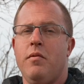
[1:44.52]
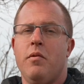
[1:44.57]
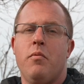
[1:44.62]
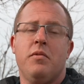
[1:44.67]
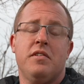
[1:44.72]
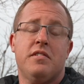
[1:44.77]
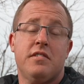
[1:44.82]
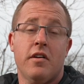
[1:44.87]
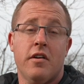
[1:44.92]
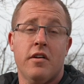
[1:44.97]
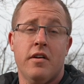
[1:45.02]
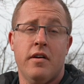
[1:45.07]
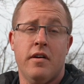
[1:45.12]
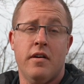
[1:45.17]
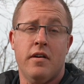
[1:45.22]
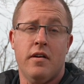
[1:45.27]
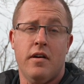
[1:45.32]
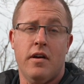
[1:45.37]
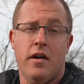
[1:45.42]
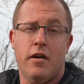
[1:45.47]
when we start
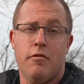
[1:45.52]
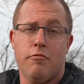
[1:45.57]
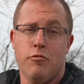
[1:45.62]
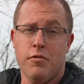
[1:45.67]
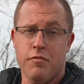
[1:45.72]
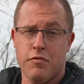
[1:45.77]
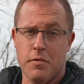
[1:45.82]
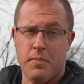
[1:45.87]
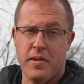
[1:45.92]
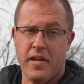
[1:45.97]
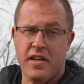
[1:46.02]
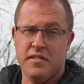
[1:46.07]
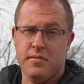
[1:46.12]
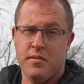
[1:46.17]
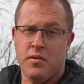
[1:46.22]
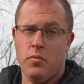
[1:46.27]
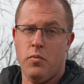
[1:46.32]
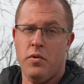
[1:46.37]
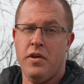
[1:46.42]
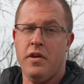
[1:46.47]
a roof
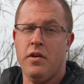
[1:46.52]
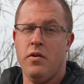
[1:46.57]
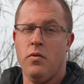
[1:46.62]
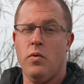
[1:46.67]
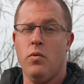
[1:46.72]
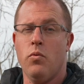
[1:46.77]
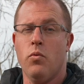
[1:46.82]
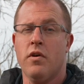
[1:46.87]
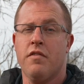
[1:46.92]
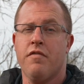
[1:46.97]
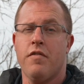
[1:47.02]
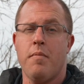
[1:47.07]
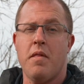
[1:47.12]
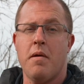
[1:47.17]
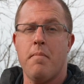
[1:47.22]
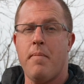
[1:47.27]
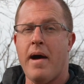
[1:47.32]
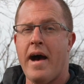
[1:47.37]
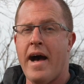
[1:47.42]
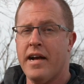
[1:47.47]
replacement, we work from
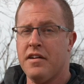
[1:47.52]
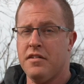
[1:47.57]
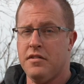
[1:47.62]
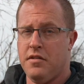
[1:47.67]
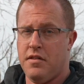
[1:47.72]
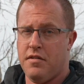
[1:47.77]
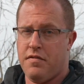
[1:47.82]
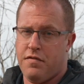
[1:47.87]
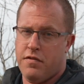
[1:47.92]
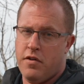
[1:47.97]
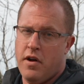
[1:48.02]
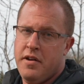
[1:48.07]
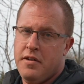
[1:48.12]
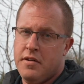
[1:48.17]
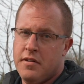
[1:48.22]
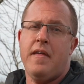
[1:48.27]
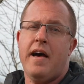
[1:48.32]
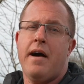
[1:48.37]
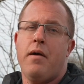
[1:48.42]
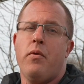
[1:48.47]
the back to the
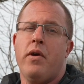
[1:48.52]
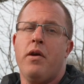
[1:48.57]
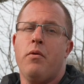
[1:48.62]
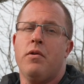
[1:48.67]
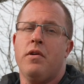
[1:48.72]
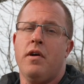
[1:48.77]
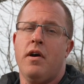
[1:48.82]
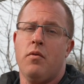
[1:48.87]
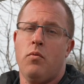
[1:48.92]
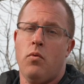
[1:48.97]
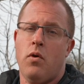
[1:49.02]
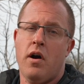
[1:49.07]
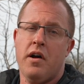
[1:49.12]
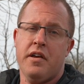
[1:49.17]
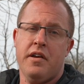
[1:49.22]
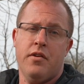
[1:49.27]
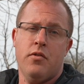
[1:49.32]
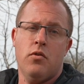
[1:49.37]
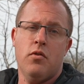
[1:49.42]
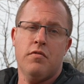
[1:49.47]
front. That way we're not
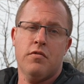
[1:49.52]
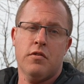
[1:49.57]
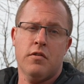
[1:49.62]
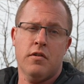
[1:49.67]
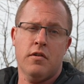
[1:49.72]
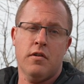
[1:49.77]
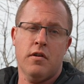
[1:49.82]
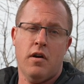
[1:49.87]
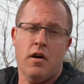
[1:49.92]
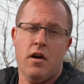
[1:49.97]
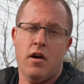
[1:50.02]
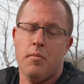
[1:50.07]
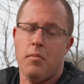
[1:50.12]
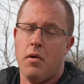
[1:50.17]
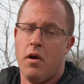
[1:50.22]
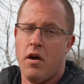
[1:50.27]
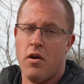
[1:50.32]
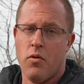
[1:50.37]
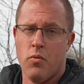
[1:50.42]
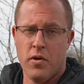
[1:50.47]
walking over
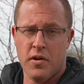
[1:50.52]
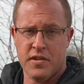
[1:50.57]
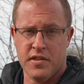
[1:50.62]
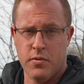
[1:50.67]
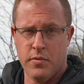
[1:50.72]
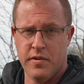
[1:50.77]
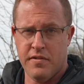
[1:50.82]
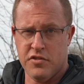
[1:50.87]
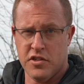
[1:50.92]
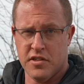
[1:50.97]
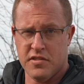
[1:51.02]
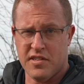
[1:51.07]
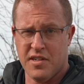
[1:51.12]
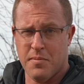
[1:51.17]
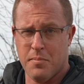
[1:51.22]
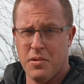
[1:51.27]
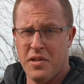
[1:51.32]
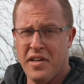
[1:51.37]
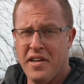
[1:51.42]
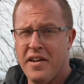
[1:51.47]
our work that we've just
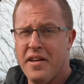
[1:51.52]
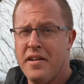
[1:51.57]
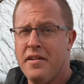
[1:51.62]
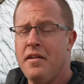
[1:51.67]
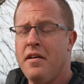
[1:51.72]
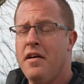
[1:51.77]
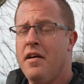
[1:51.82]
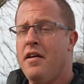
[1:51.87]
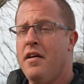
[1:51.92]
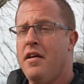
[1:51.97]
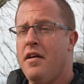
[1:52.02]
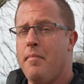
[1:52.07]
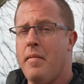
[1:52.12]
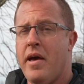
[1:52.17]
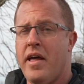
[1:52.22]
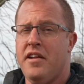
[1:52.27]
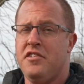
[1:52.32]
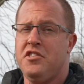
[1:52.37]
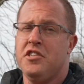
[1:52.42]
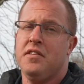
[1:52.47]
completed,
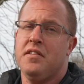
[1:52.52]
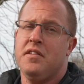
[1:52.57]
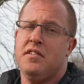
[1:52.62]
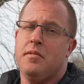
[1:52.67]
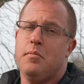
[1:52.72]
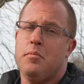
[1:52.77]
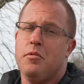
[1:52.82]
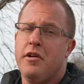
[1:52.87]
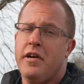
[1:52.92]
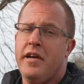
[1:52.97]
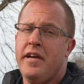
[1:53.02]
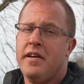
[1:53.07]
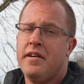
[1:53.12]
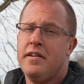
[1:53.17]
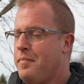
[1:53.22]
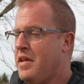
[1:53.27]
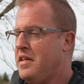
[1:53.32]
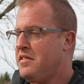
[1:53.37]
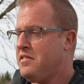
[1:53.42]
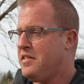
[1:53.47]
managing the debris
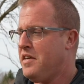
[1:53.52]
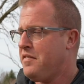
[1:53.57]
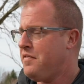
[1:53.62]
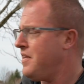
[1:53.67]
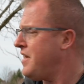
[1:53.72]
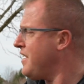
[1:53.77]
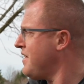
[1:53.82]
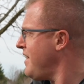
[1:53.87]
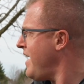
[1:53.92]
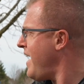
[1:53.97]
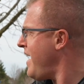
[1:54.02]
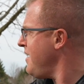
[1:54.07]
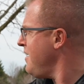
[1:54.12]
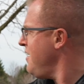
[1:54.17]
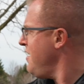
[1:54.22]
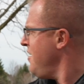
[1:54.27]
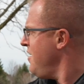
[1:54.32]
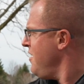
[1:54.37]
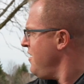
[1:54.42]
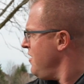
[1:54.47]
and stuff like that.
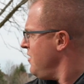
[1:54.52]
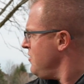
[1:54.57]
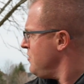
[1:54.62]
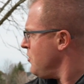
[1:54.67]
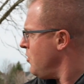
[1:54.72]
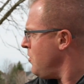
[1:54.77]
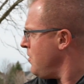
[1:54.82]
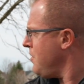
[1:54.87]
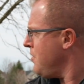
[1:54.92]
So